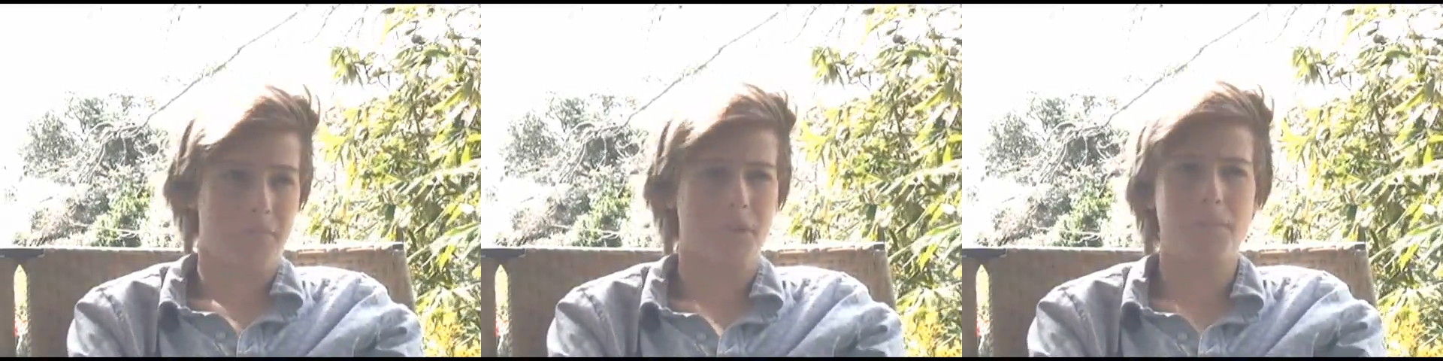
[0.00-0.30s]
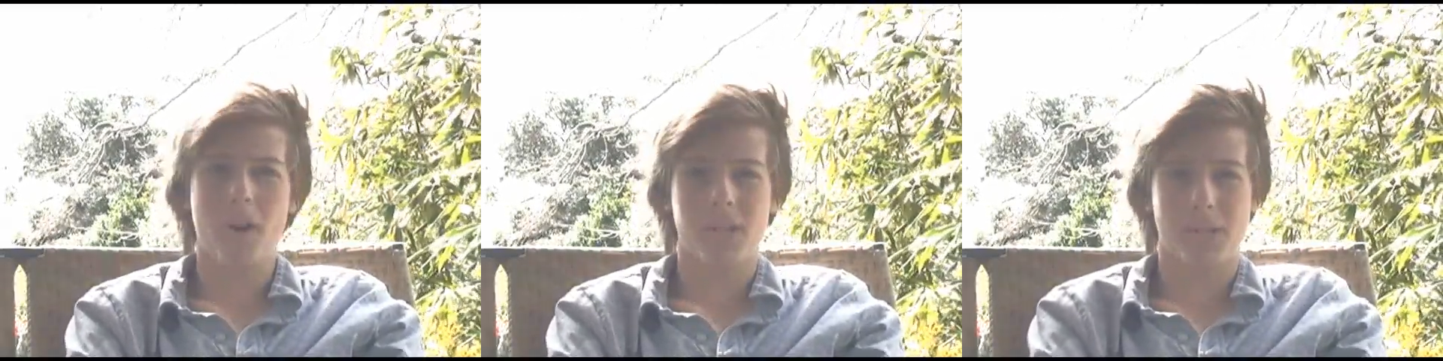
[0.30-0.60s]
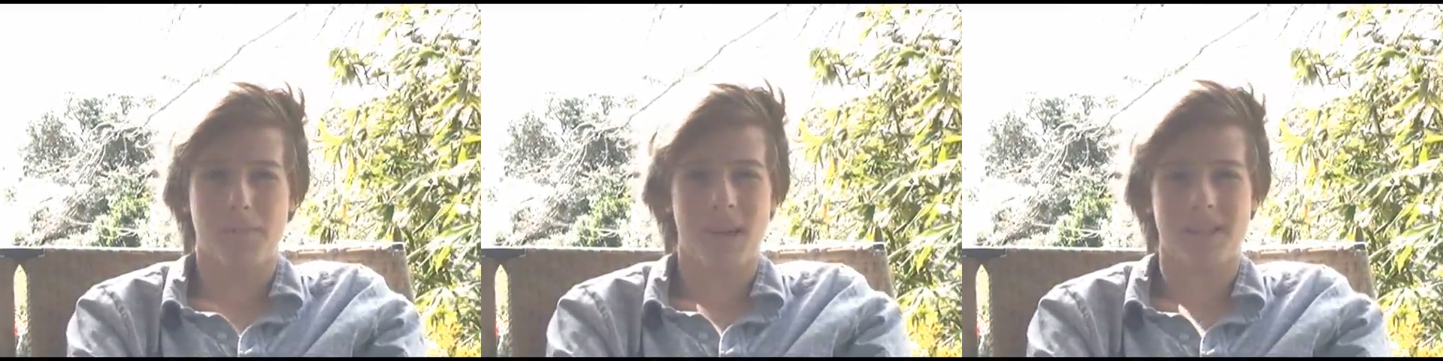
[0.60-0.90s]
Football
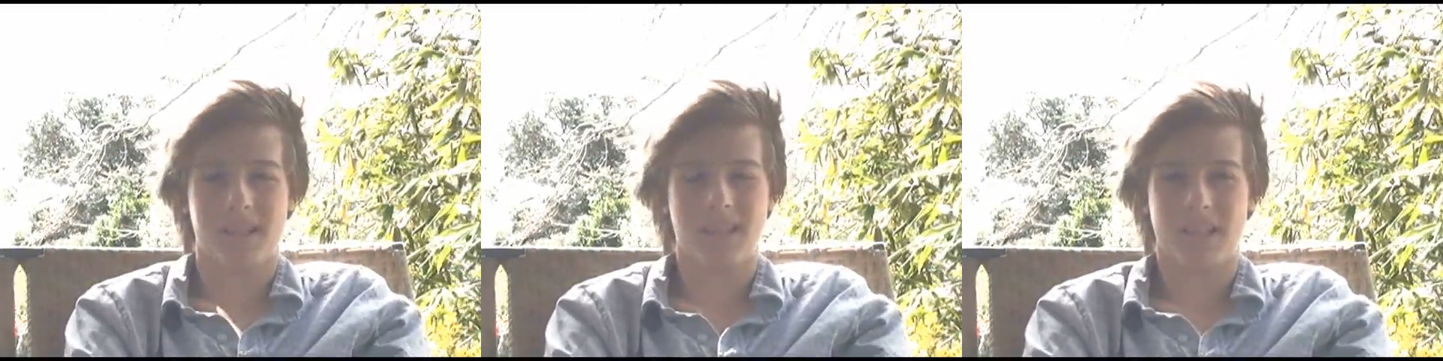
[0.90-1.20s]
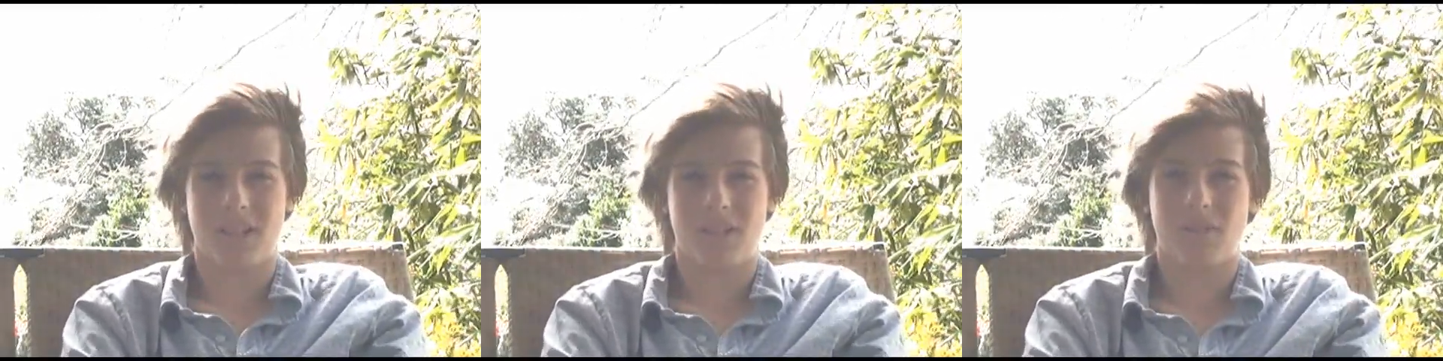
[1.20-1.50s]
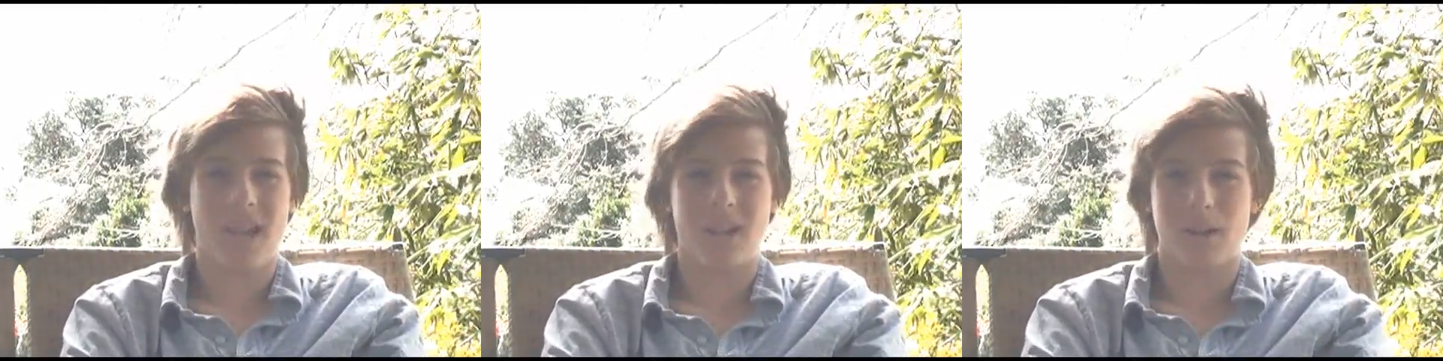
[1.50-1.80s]
is basically, you
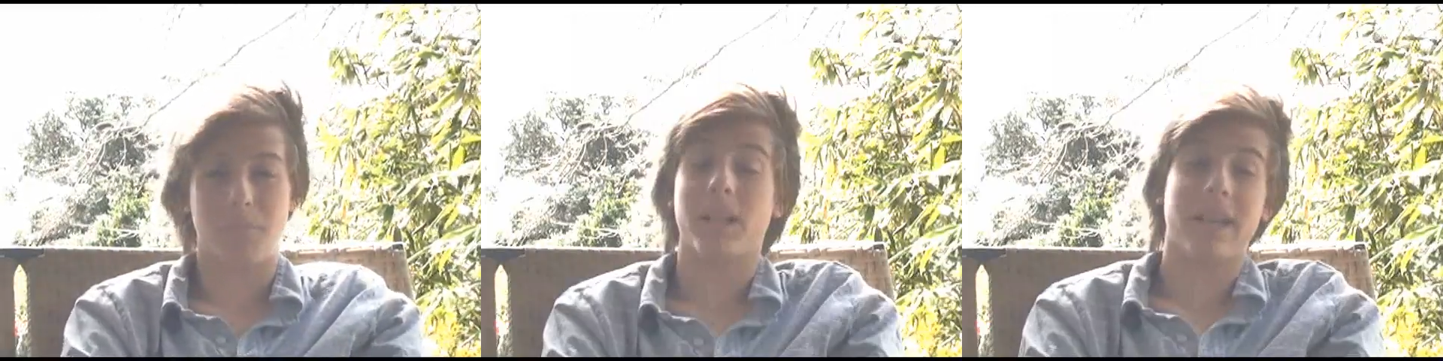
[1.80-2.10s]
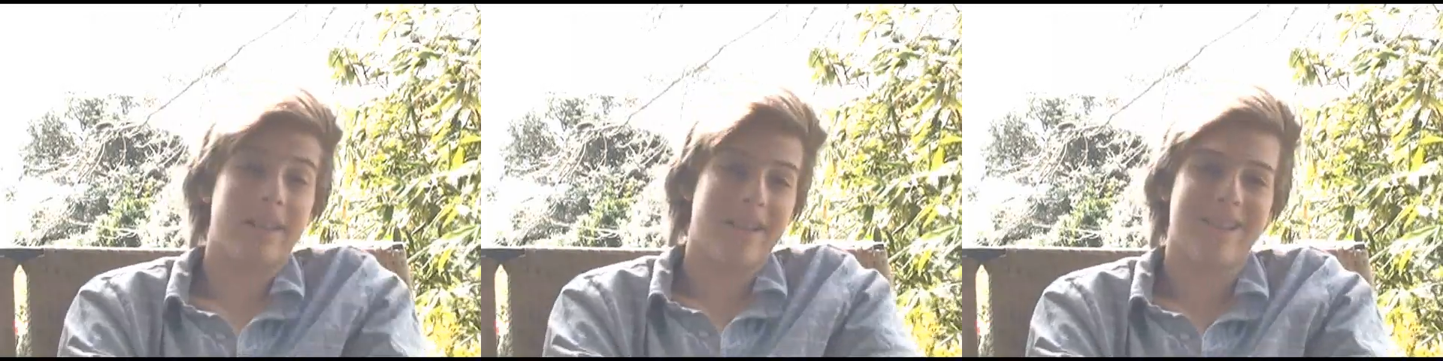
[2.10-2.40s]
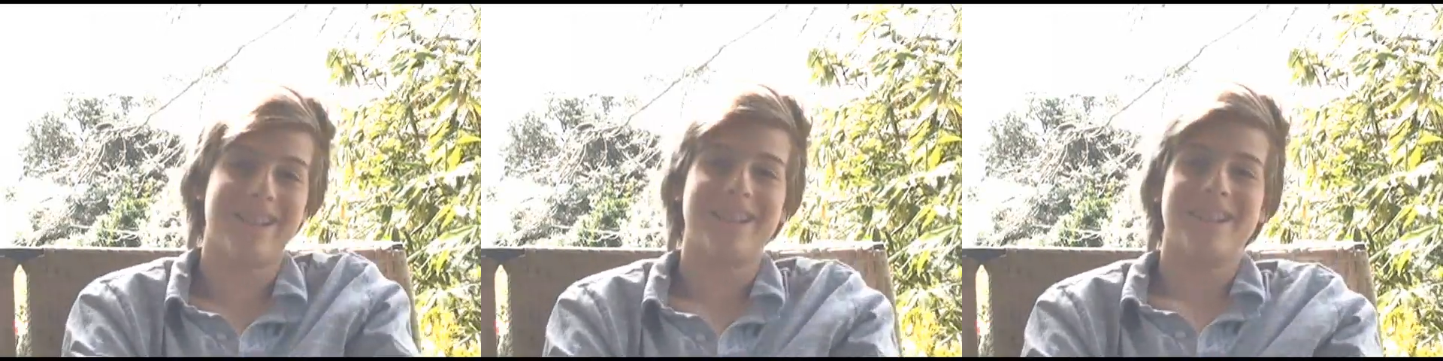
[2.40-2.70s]
cannot play it
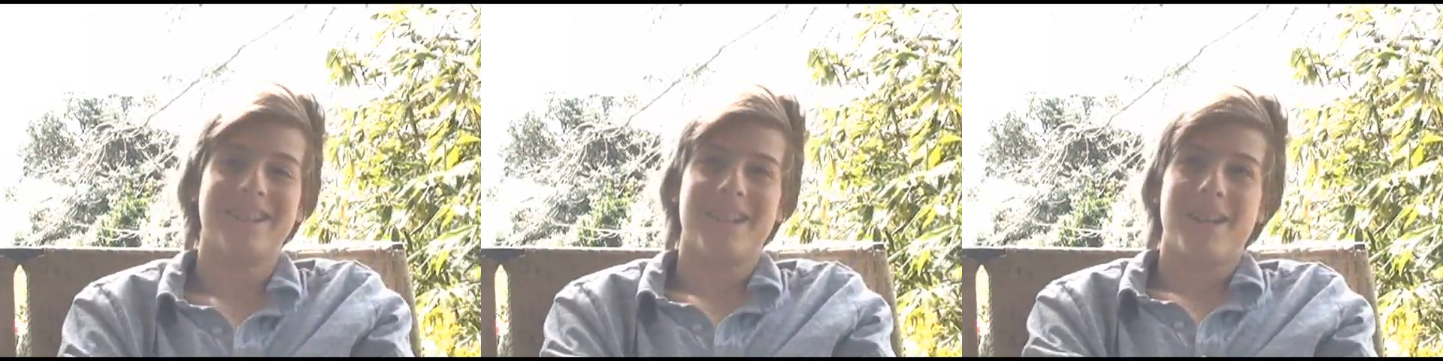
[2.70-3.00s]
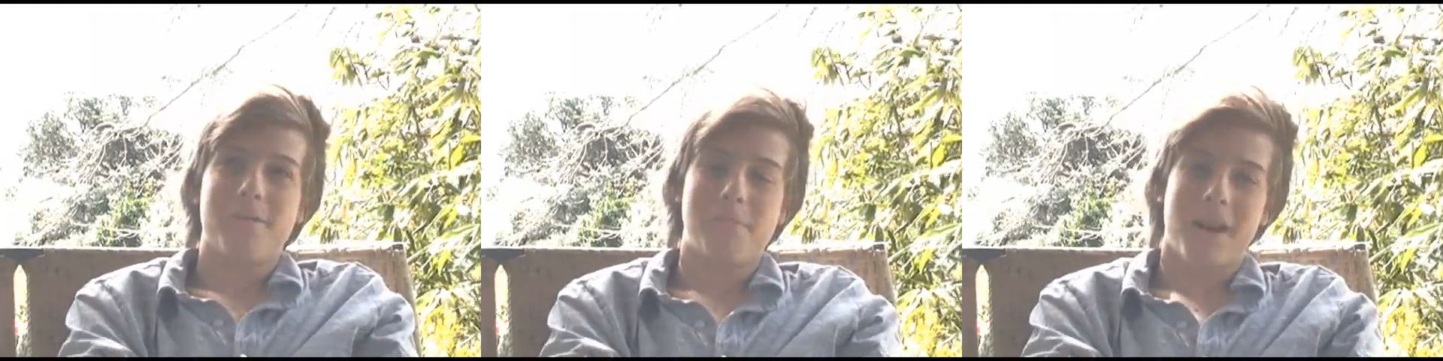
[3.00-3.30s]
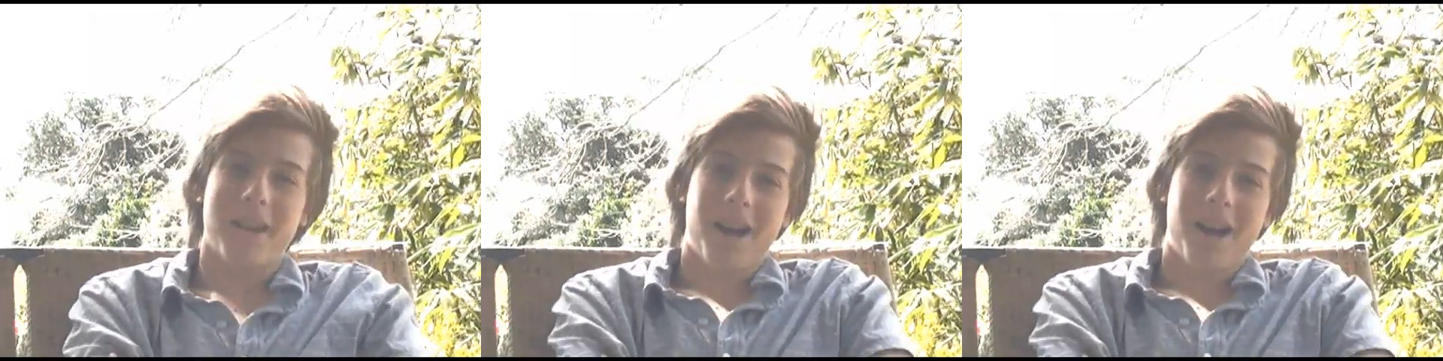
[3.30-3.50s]
here. But